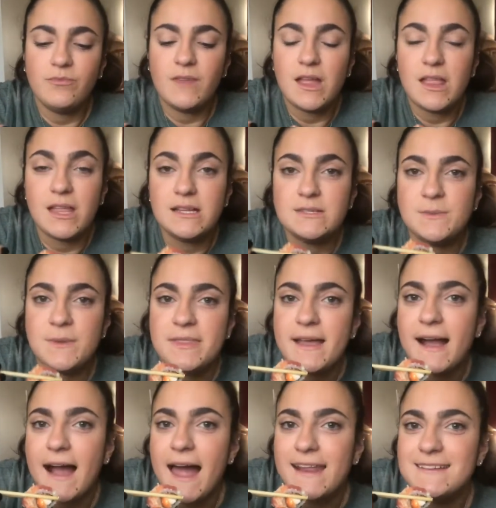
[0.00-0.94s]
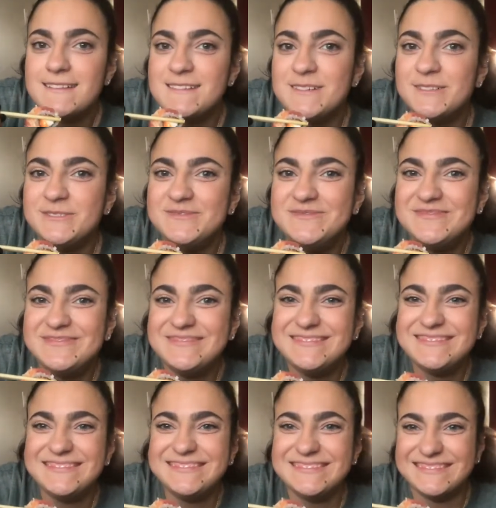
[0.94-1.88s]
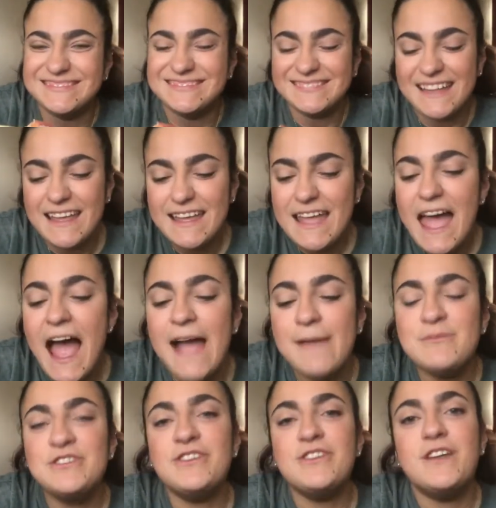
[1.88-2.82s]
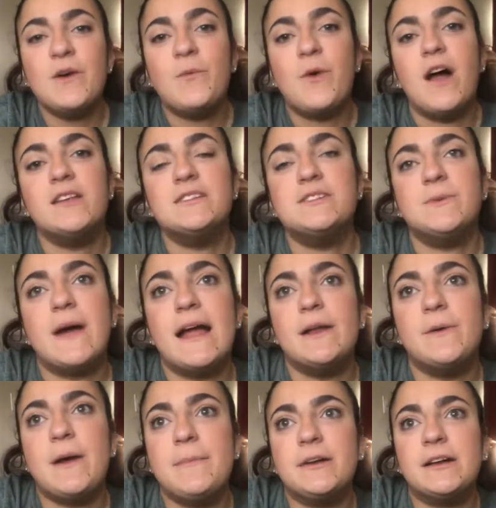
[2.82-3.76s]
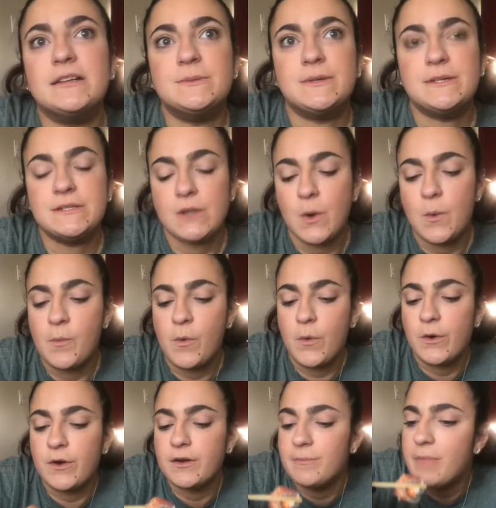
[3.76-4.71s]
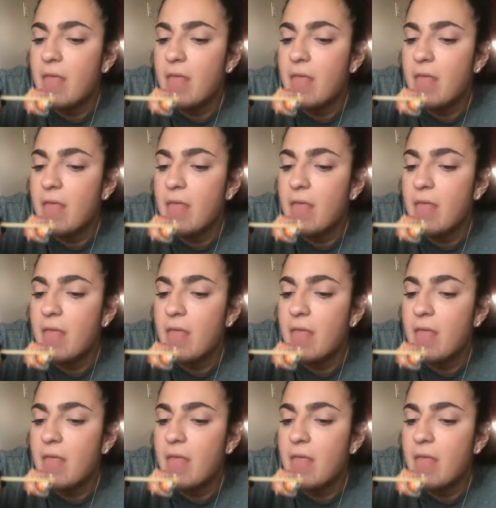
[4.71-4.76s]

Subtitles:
That's what they gotta do. I'm sure they'll want to anyway because we're so bored.